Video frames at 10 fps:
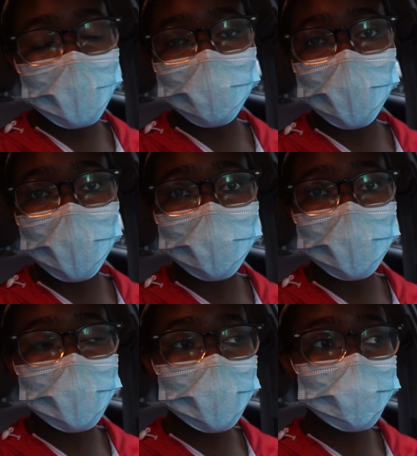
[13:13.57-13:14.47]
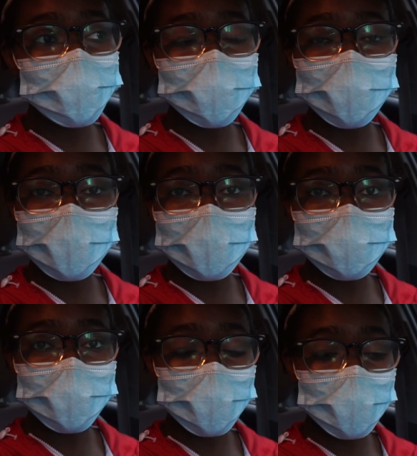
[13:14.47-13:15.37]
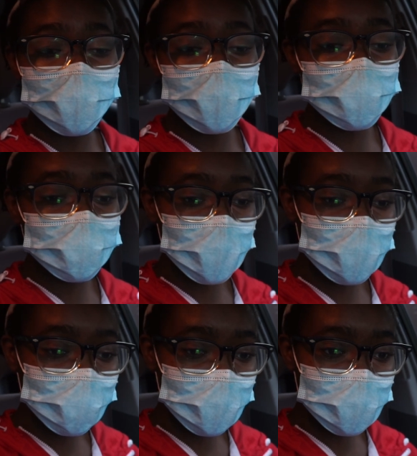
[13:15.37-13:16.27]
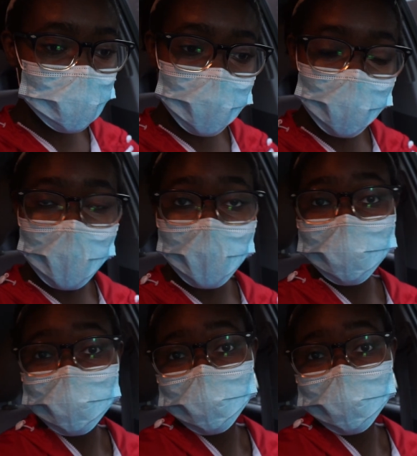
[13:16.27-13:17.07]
I'm going to this order that is 10 minutes away.